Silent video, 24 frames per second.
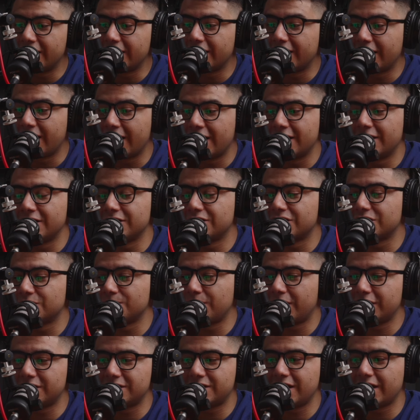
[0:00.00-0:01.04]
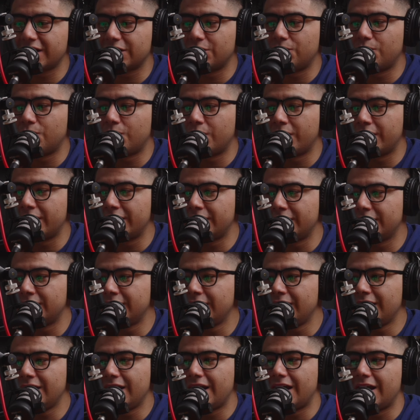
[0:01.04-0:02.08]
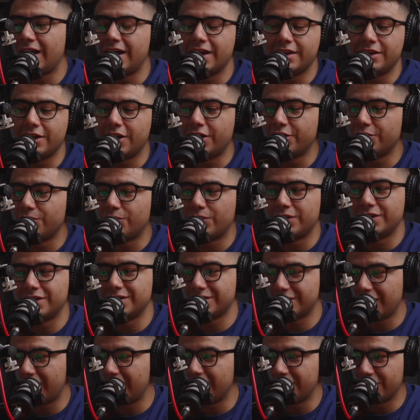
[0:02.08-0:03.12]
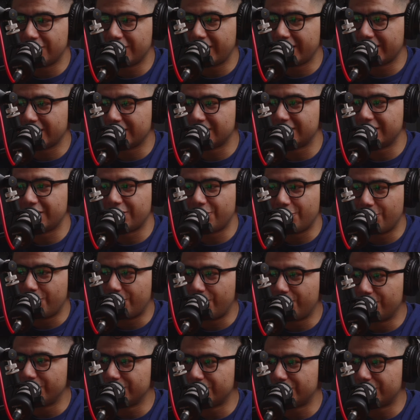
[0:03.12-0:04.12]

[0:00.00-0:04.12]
Again, this is my second one. Uh, the other one does not look like this at all.